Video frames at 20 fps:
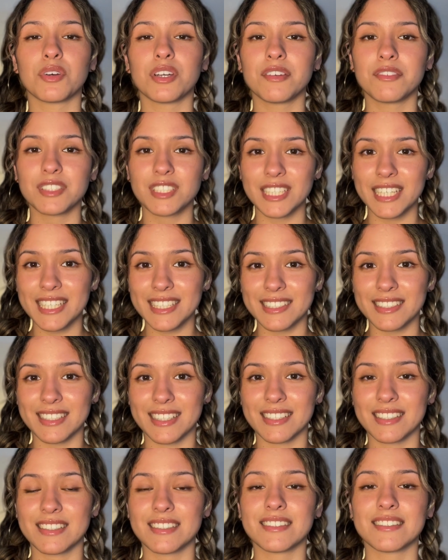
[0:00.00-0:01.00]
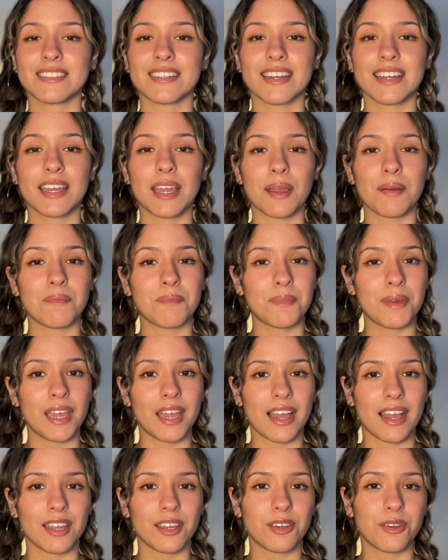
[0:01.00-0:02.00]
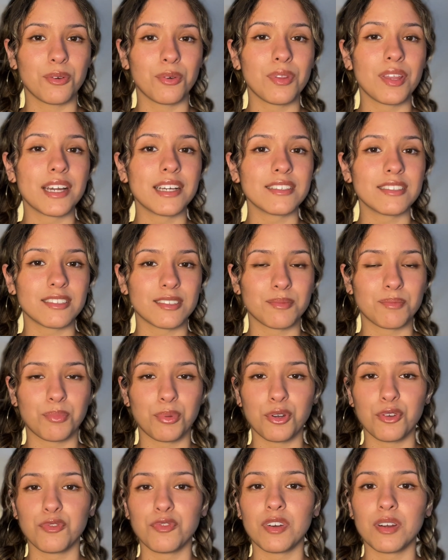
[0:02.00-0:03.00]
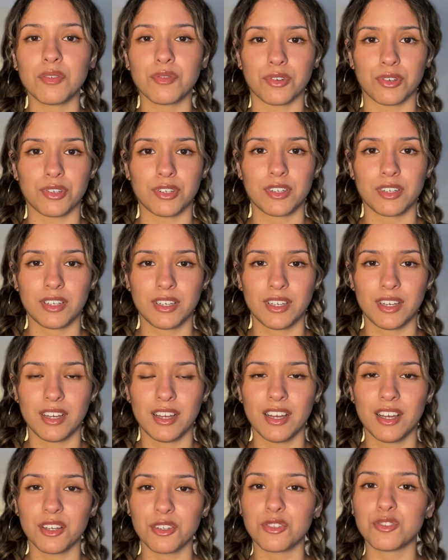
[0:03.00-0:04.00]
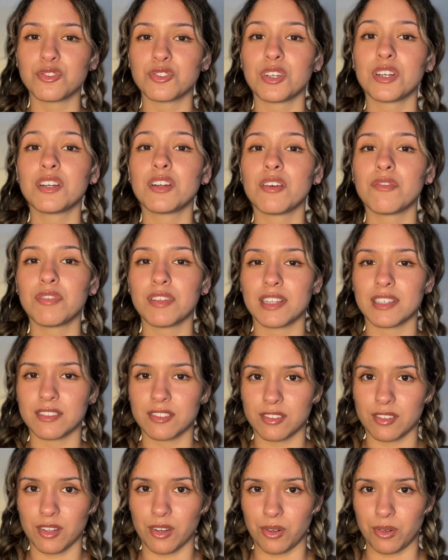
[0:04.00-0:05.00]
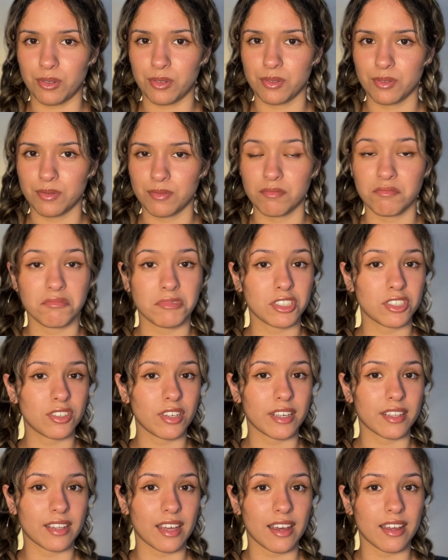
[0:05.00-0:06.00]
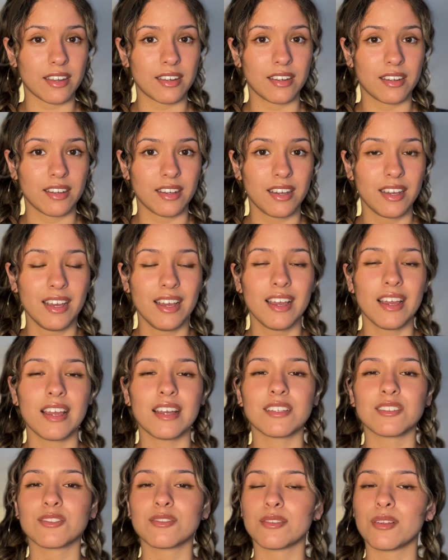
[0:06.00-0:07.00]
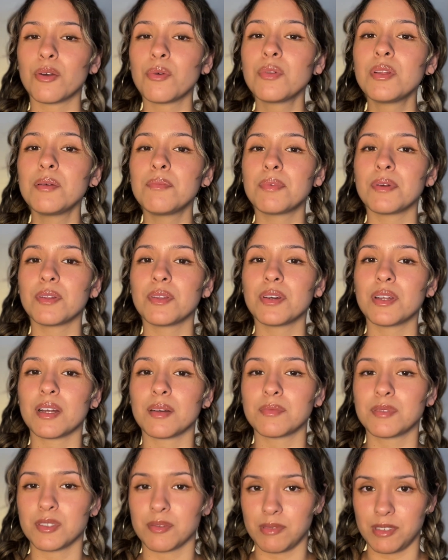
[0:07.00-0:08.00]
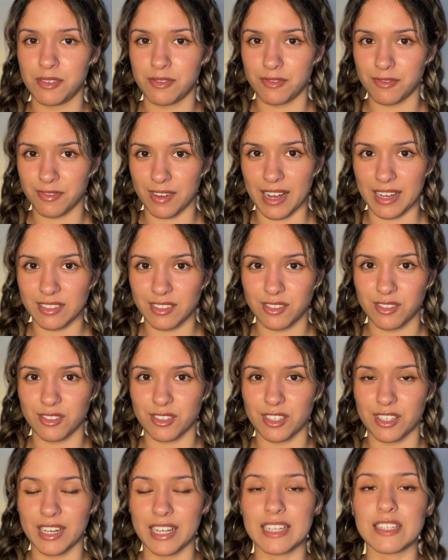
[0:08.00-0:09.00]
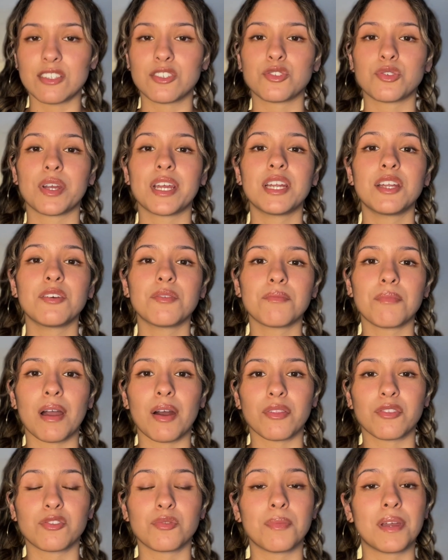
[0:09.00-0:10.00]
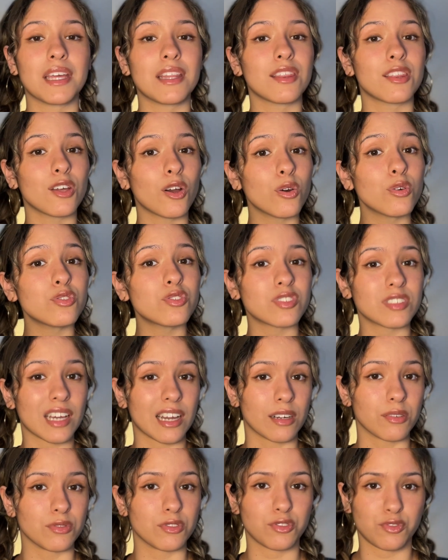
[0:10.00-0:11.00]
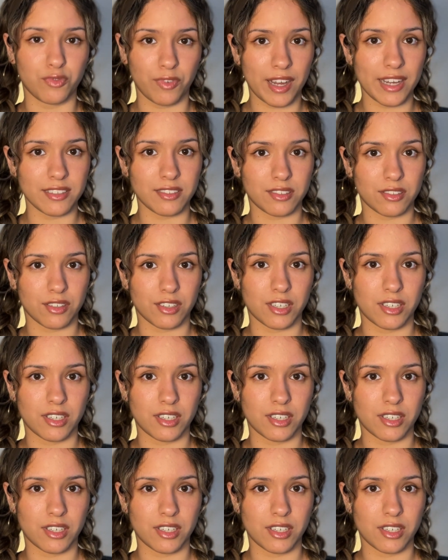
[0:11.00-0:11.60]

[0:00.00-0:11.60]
if you take a sentence like "Me ayudas, por favor," you start off with it slow, just like that, and slowly build it up to be faster, and train your mouth to make those sounds faster.